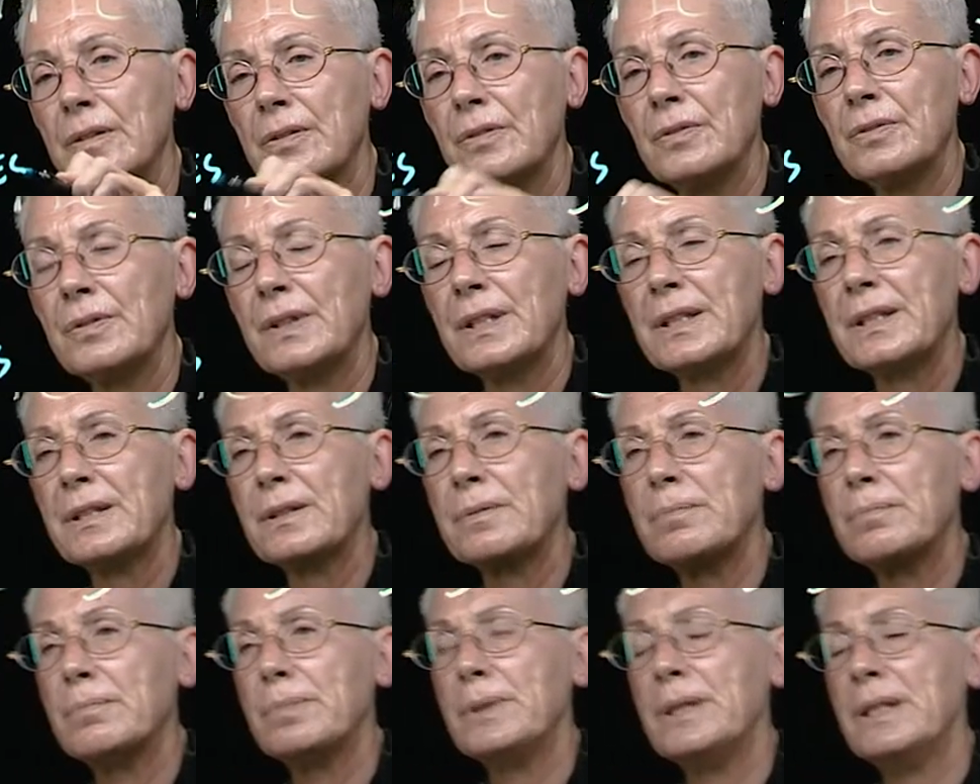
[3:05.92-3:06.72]
that are
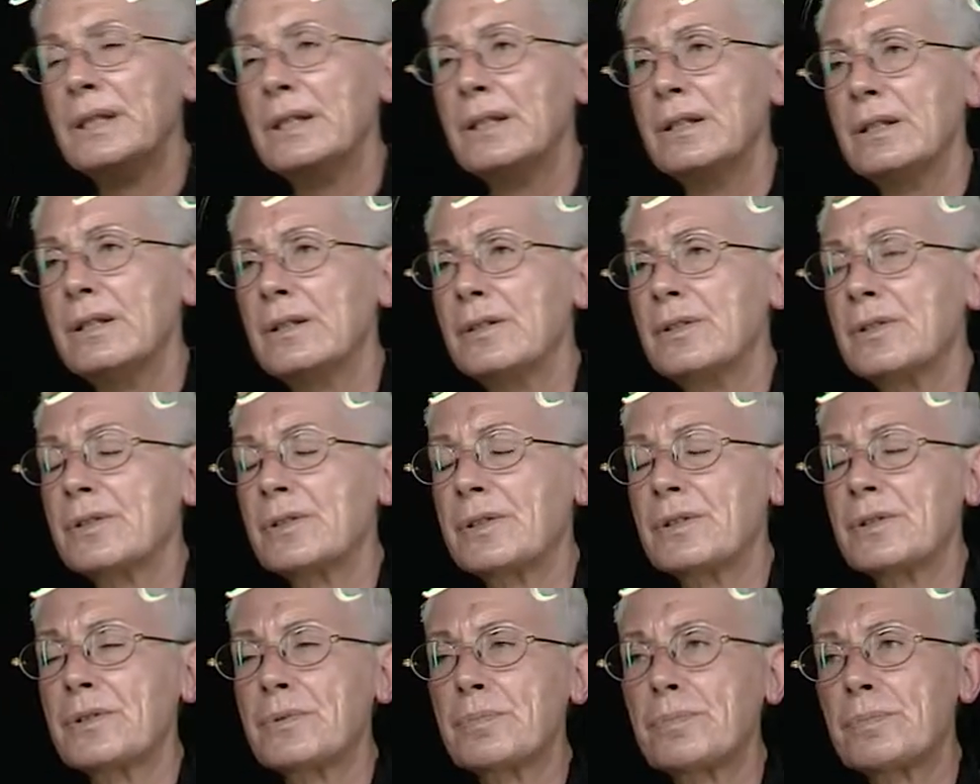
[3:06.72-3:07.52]
being
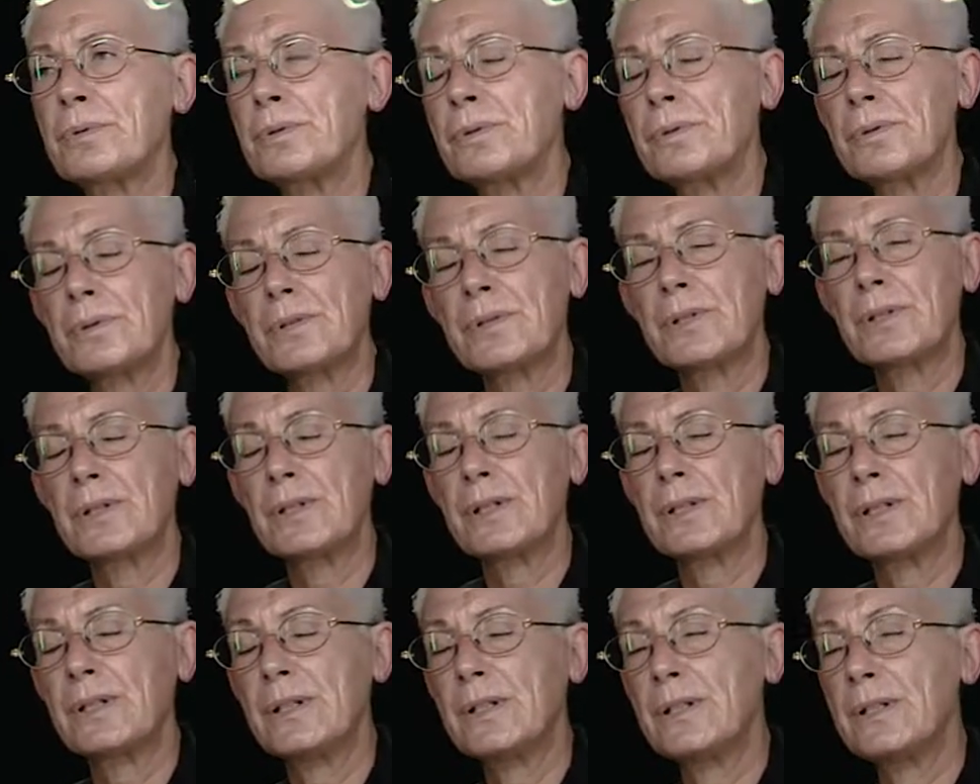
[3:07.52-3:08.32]

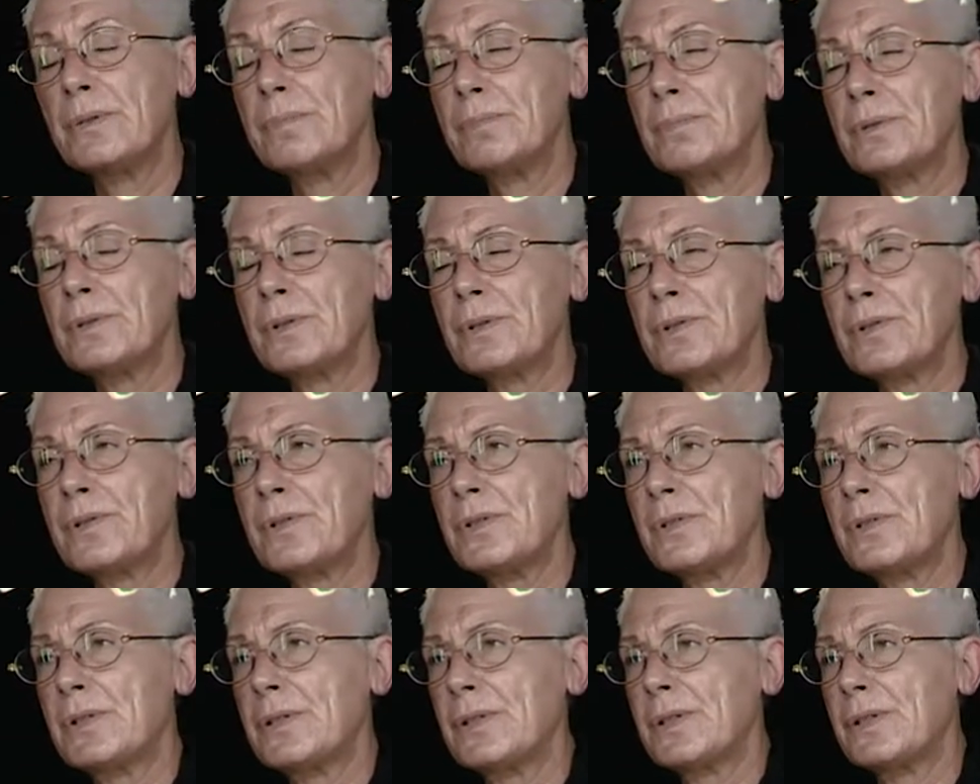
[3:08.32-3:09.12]
transported and
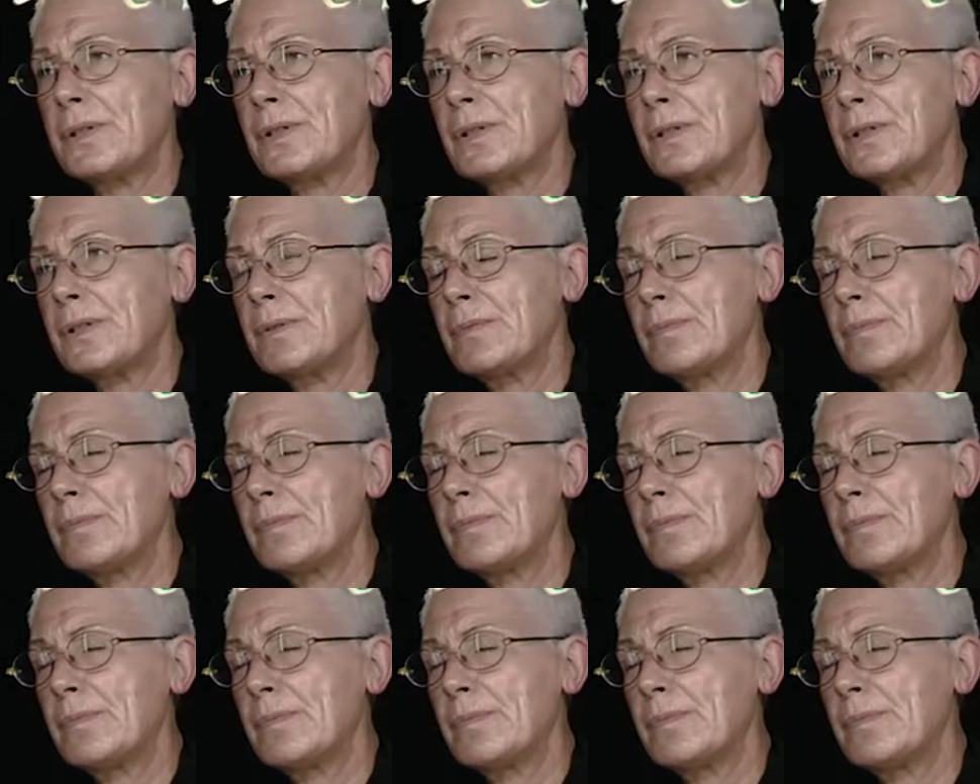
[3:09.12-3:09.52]
deposited.